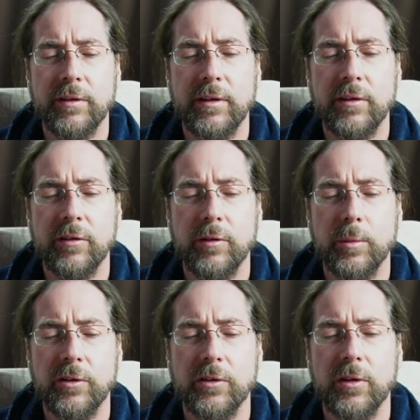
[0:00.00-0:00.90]
editions
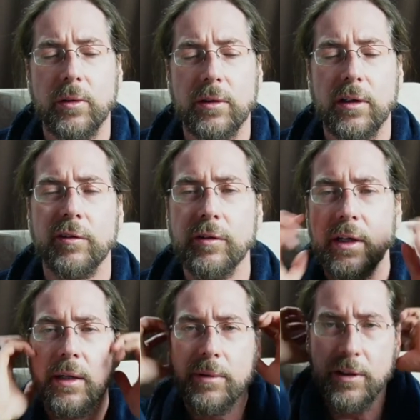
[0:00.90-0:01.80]
were sold off
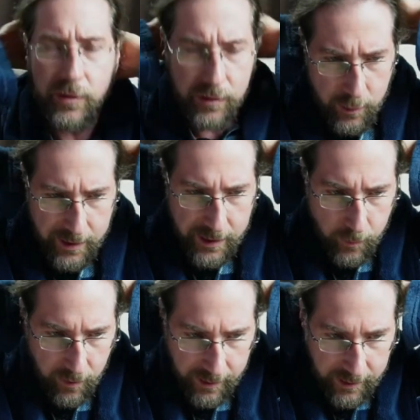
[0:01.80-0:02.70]
because nobody
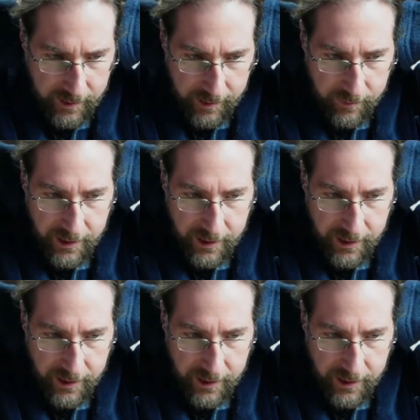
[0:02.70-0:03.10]
wanted them.